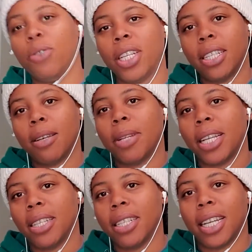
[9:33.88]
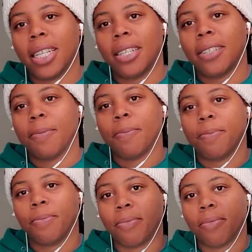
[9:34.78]
need something that looks like this.
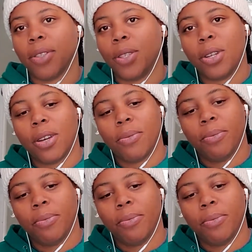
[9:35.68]
You don't.